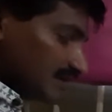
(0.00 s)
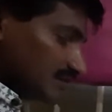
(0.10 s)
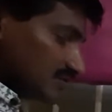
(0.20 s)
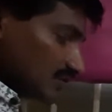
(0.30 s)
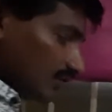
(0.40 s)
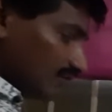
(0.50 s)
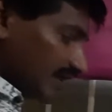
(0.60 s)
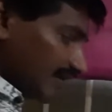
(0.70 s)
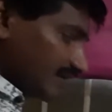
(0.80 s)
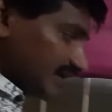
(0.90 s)
So
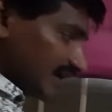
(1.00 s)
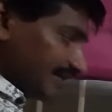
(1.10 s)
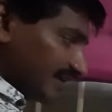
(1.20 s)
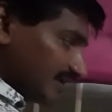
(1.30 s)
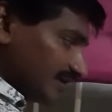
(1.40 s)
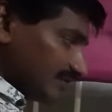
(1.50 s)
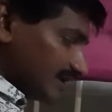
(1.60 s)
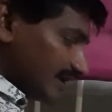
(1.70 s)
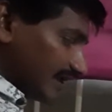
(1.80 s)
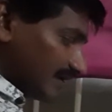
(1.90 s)
whenever it will enter into the
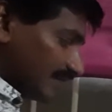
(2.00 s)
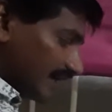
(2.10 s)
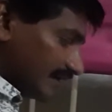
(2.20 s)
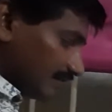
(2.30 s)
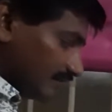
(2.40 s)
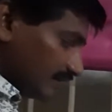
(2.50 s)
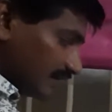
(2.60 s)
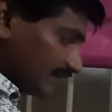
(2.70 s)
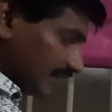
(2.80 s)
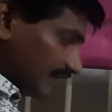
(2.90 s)
rarer medium,
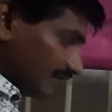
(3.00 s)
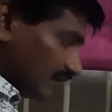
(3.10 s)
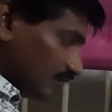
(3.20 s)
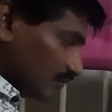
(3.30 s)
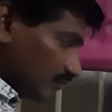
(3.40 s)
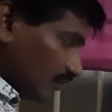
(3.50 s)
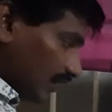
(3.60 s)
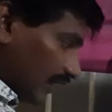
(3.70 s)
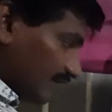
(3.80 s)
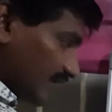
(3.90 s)
then it will move
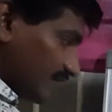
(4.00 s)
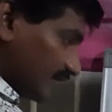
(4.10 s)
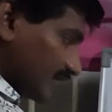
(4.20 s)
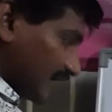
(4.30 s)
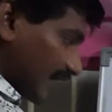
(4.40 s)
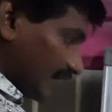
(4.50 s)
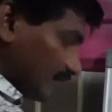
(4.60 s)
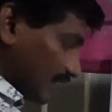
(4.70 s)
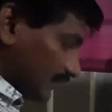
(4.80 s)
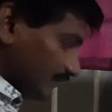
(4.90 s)
away from the
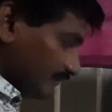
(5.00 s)
normal.